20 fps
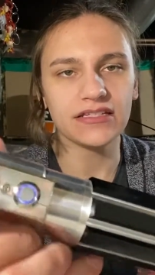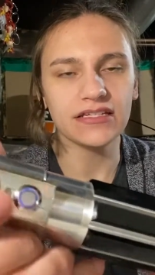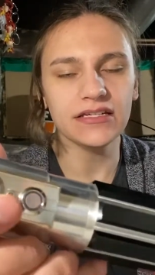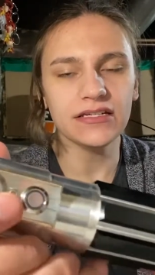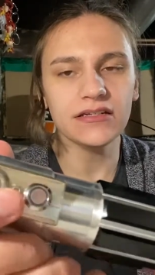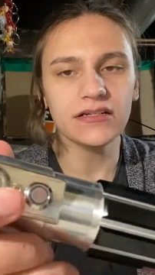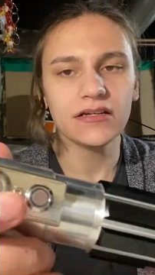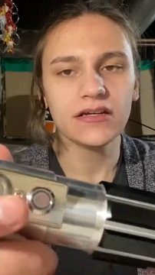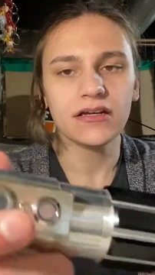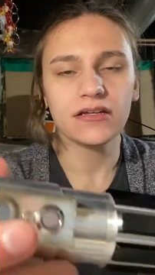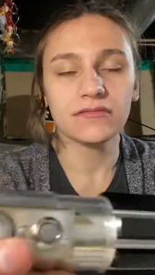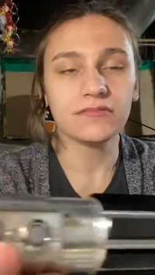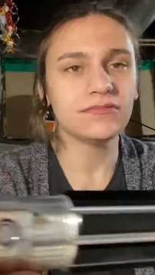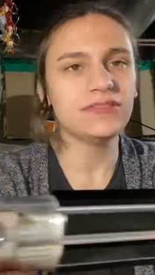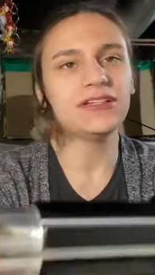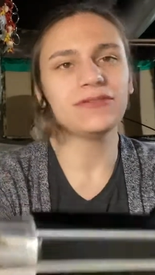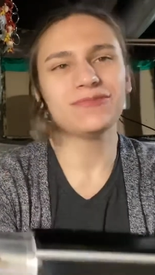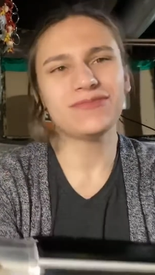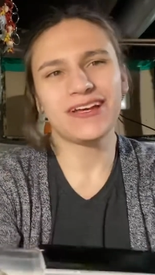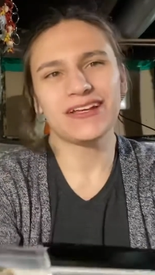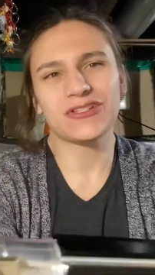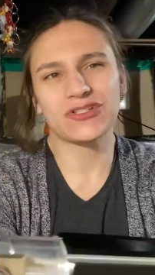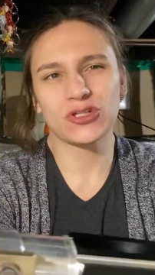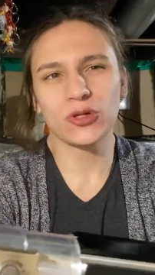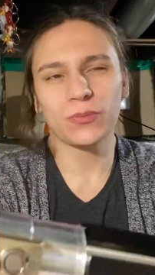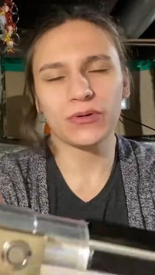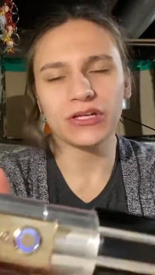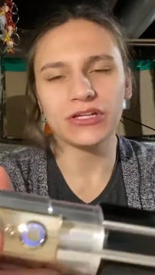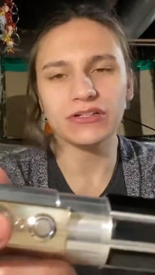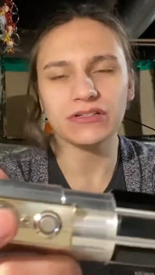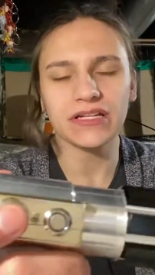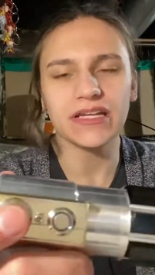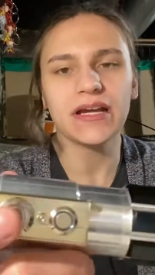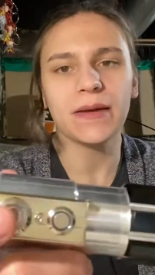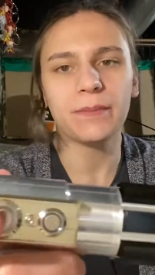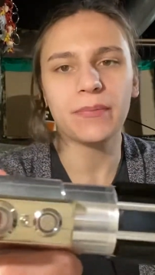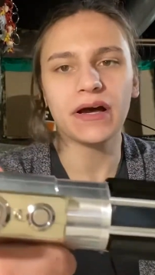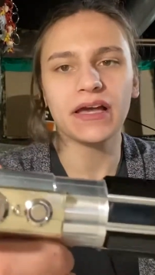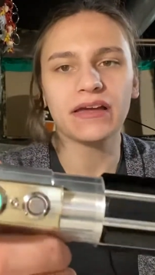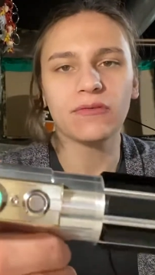You know, not super
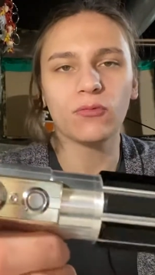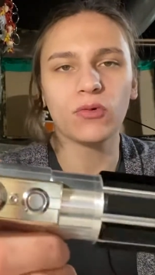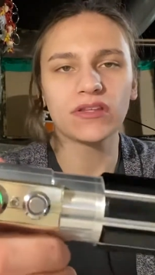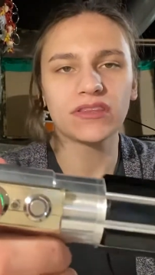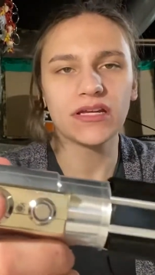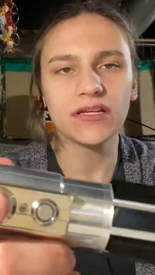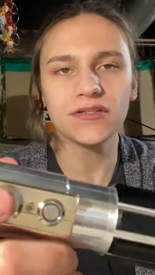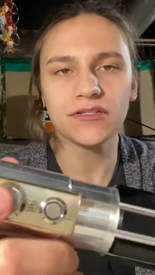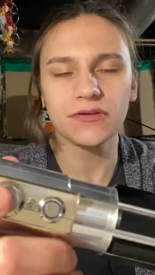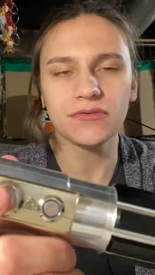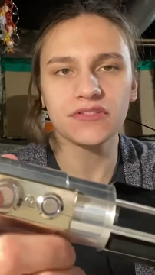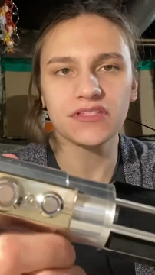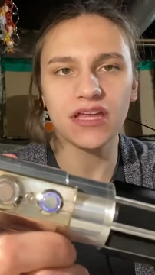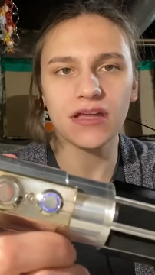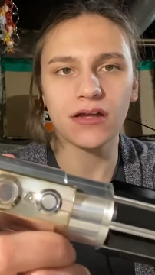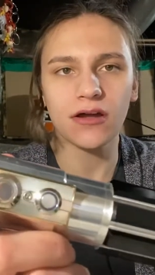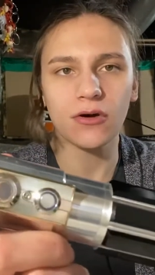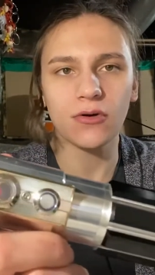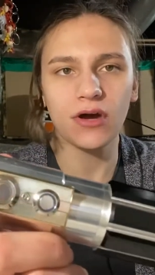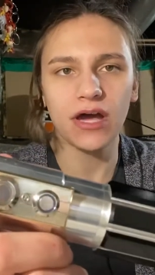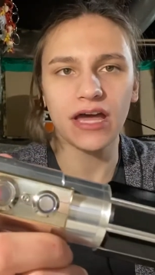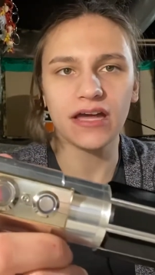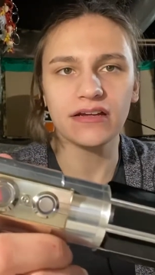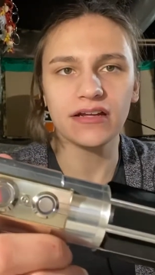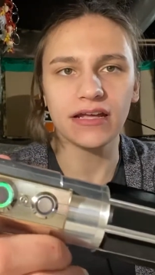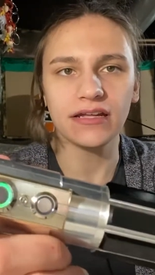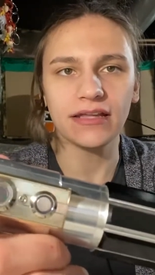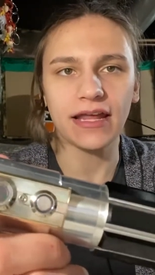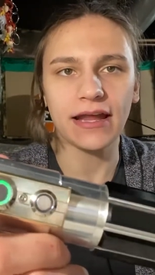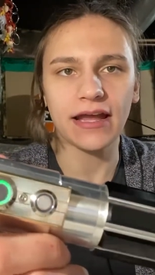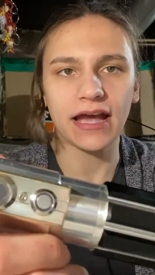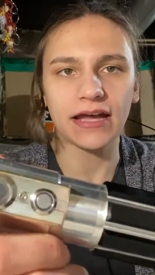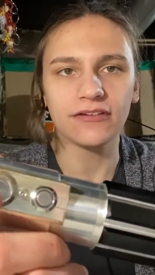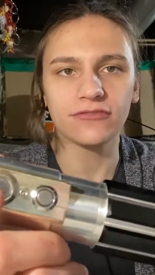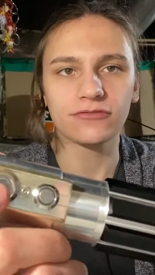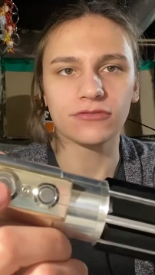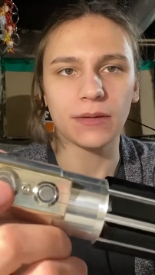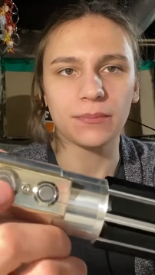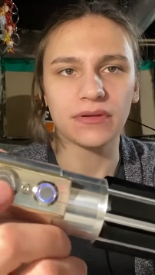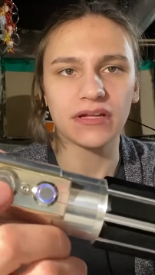unique, but what they do is they go ahead and they kind
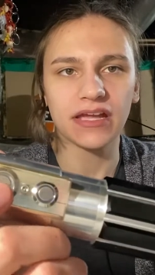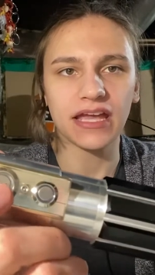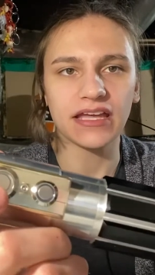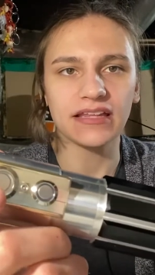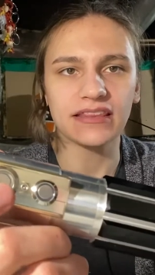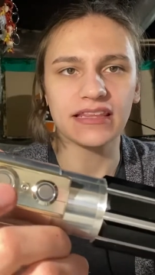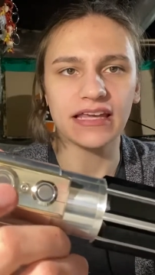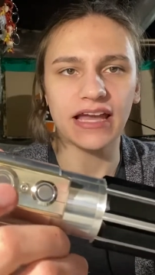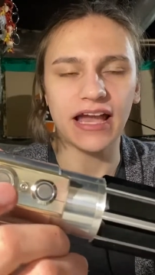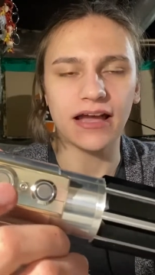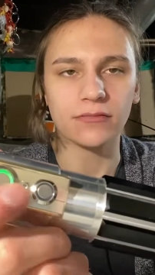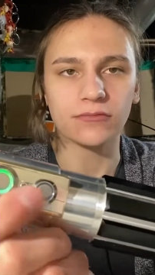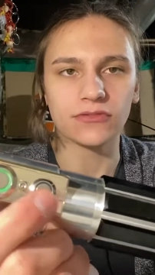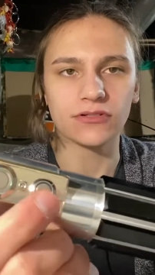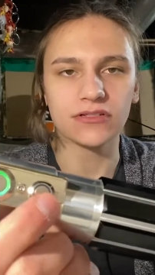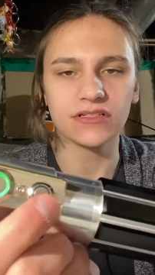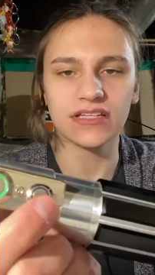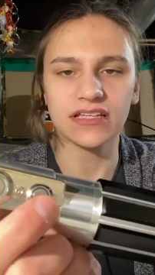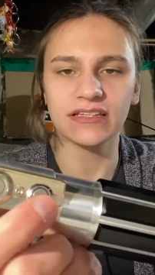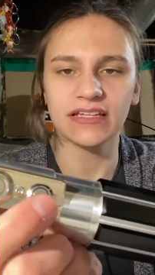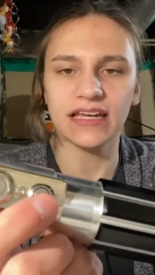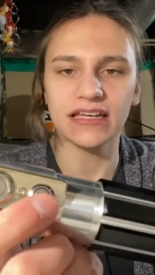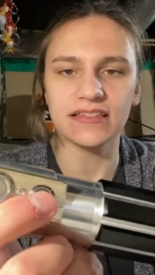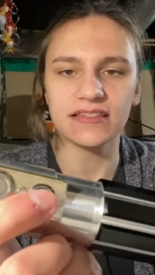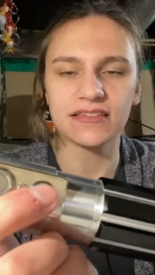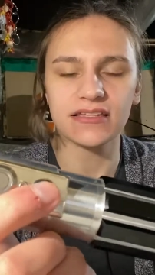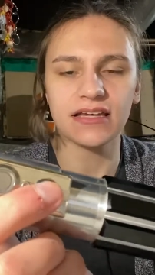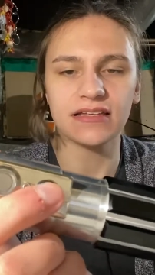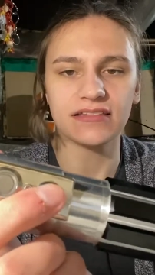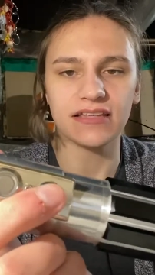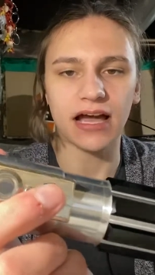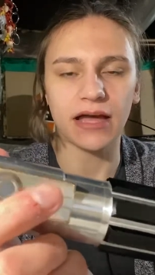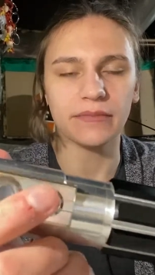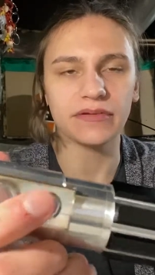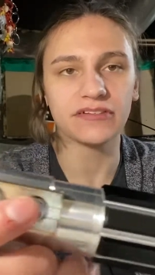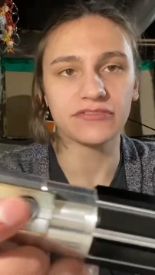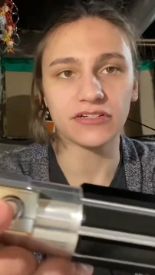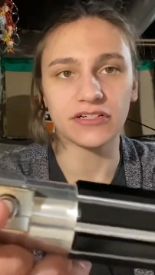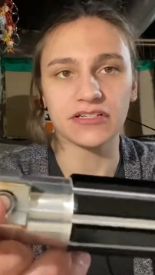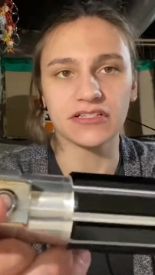of replicate the emerald and the inset
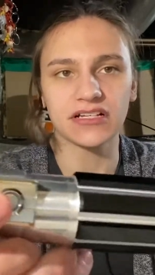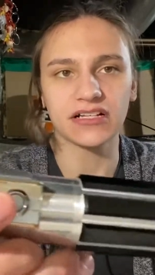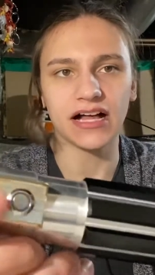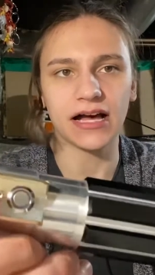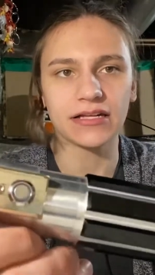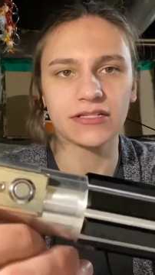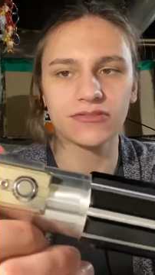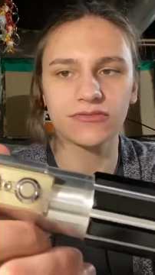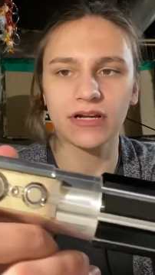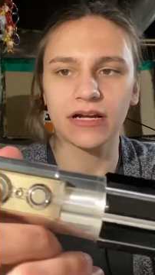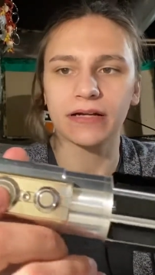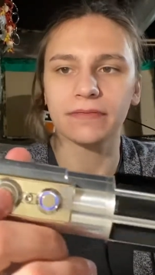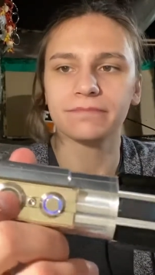diamond for his class ring.